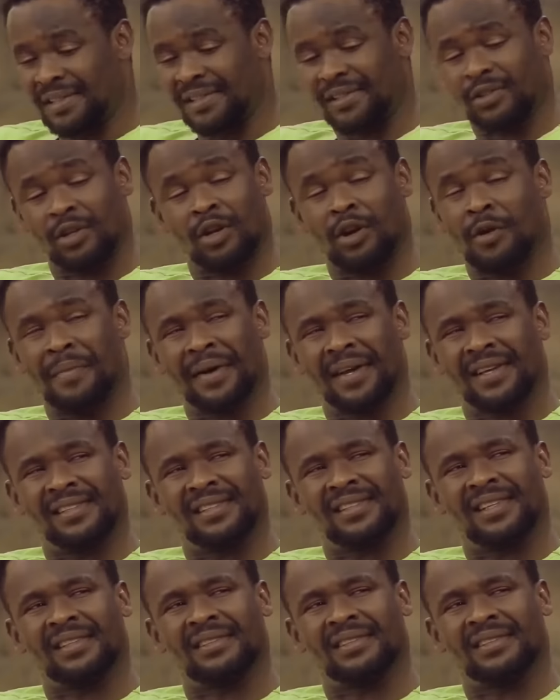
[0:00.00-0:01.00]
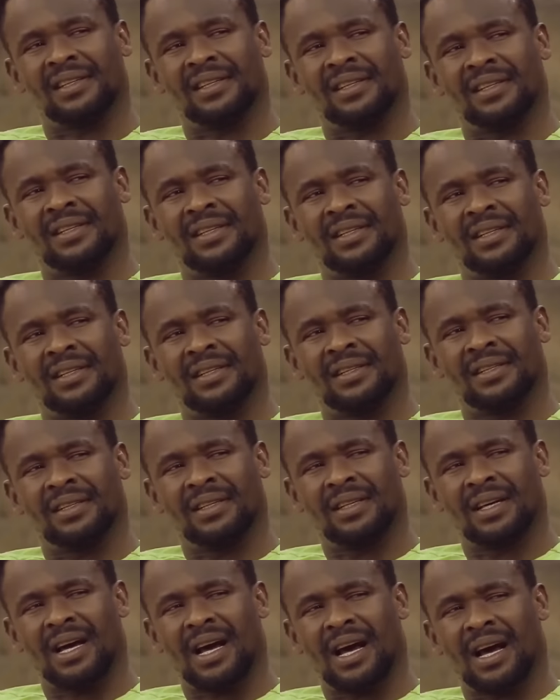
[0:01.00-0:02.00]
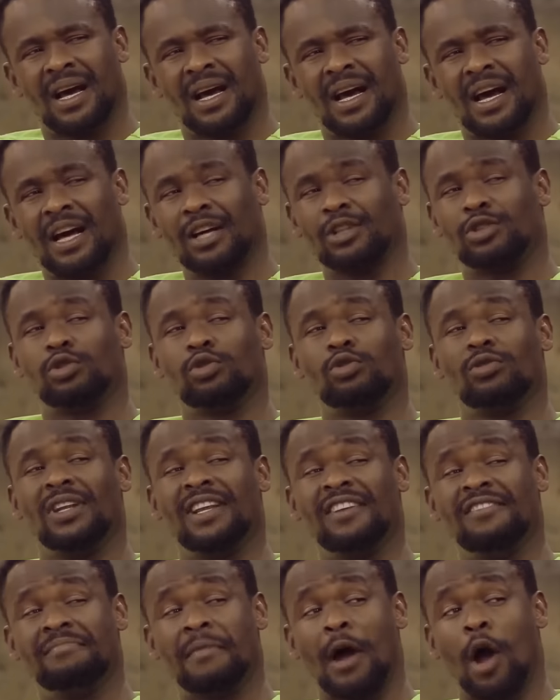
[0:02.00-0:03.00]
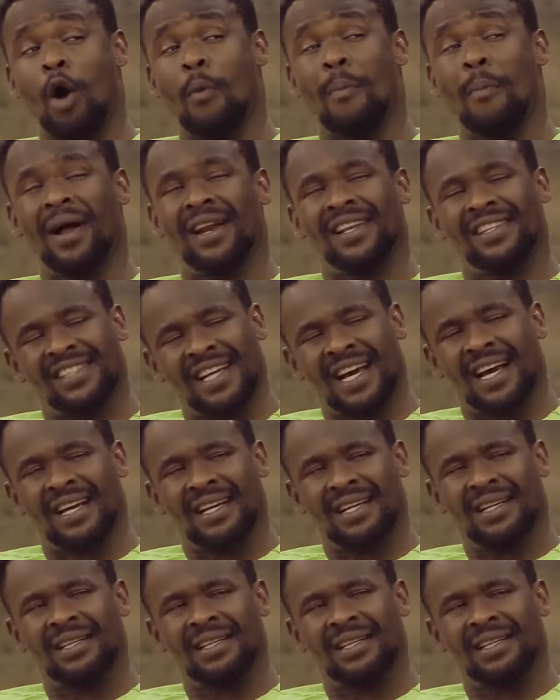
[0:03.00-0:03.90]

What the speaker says: Yes, you're not making sense. I should leave my Omalicha.